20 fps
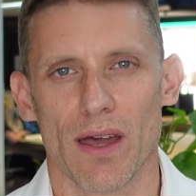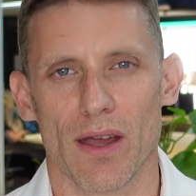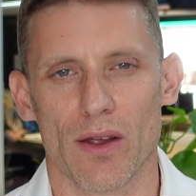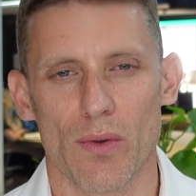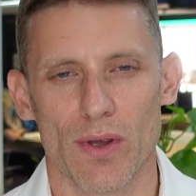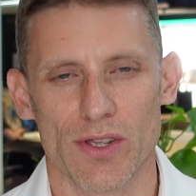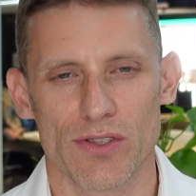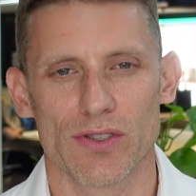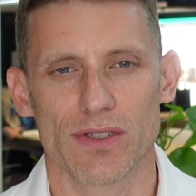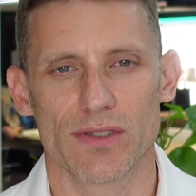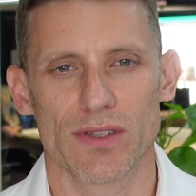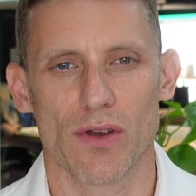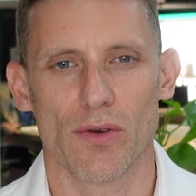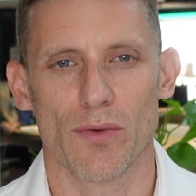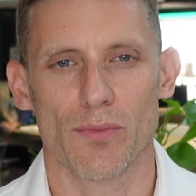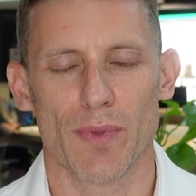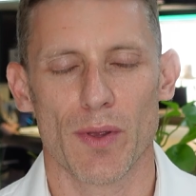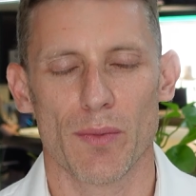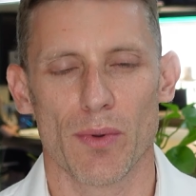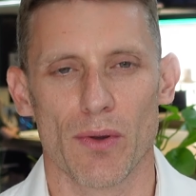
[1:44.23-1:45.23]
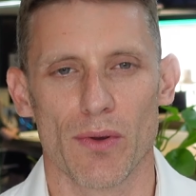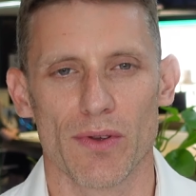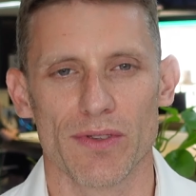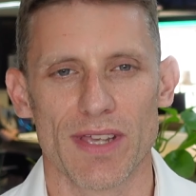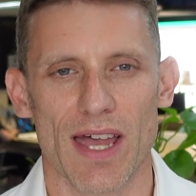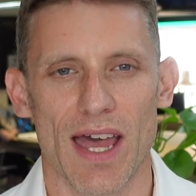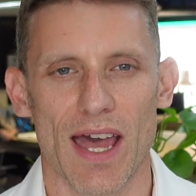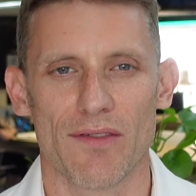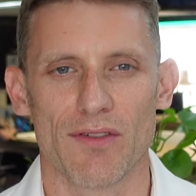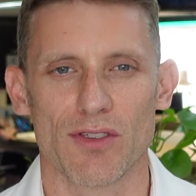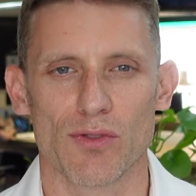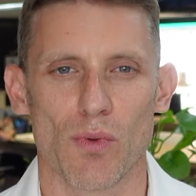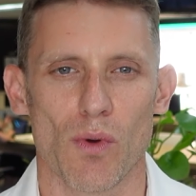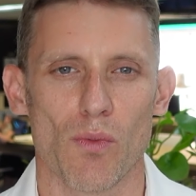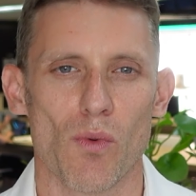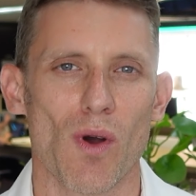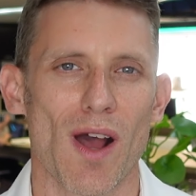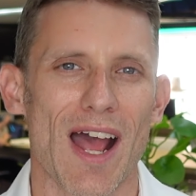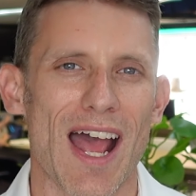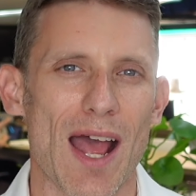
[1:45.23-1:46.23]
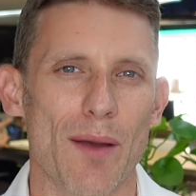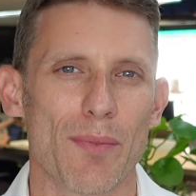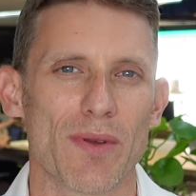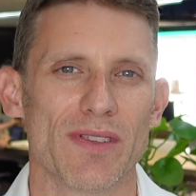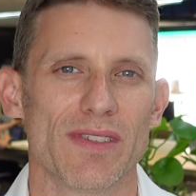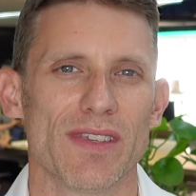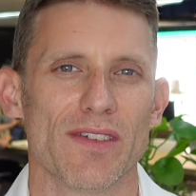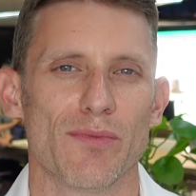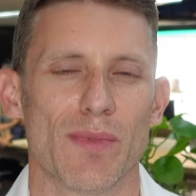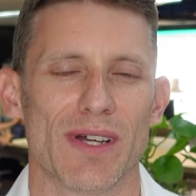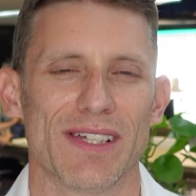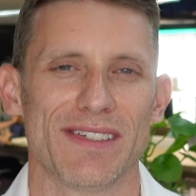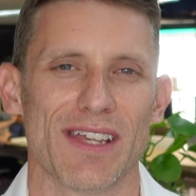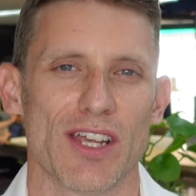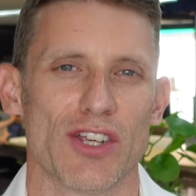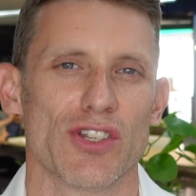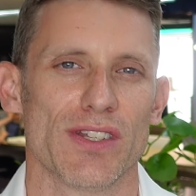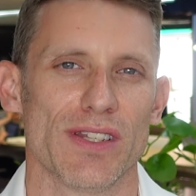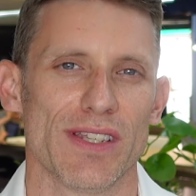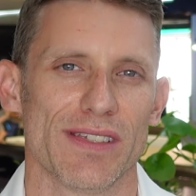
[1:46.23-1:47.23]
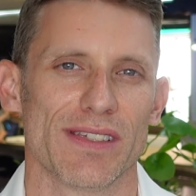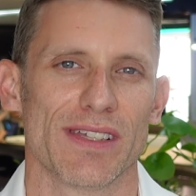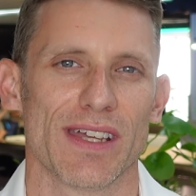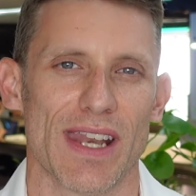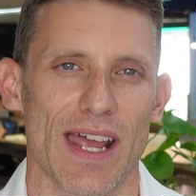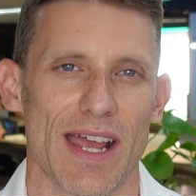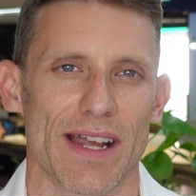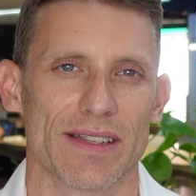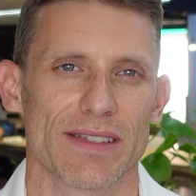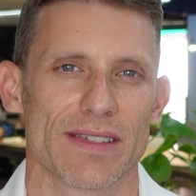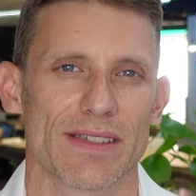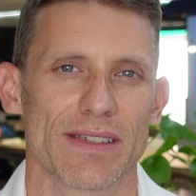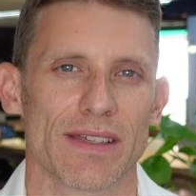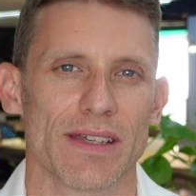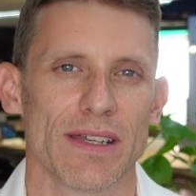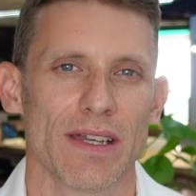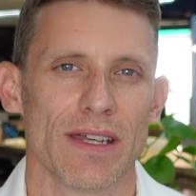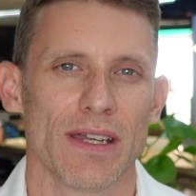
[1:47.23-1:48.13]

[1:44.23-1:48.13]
questions that people always have is, well, what happens if my session disconnects?